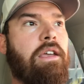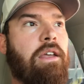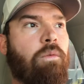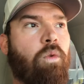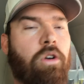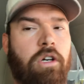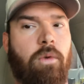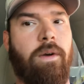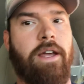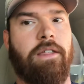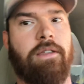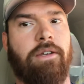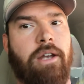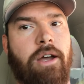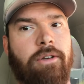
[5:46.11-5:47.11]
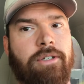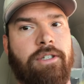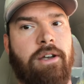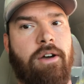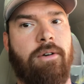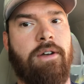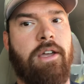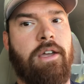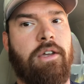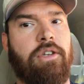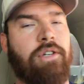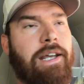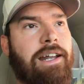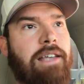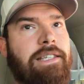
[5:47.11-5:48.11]
and work with, you know? So
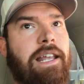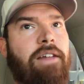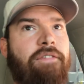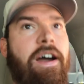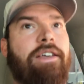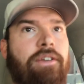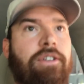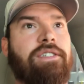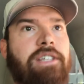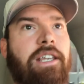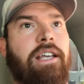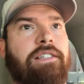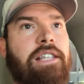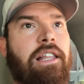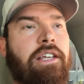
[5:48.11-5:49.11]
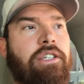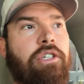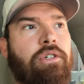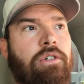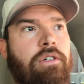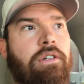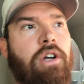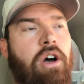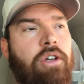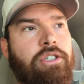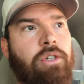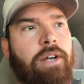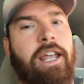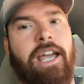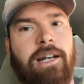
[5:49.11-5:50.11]
you got to identify those things that, like, you're
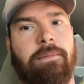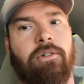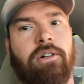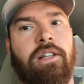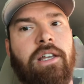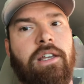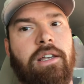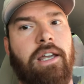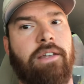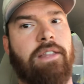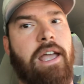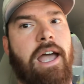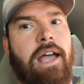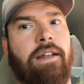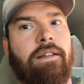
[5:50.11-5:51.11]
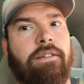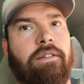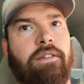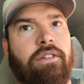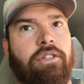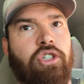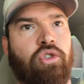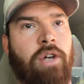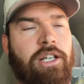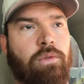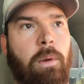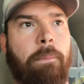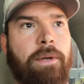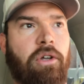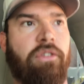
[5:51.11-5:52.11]
also an animal and that
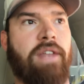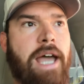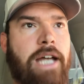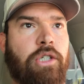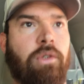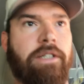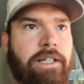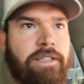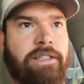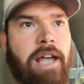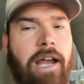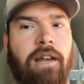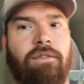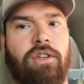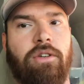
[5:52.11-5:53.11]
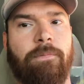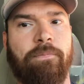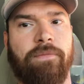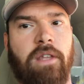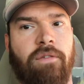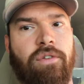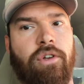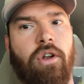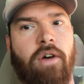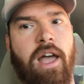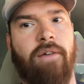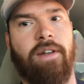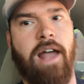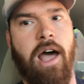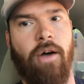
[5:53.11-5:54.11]
stress will build naturally inside of you if you don't
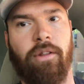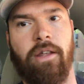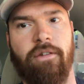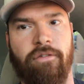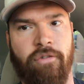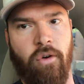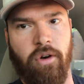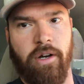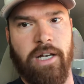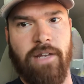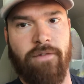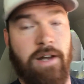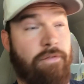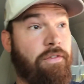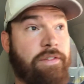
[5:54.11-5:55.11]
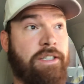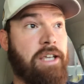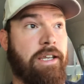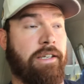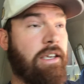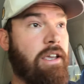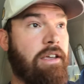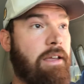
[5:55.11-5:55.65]
have an outlet for it. Even if it's like,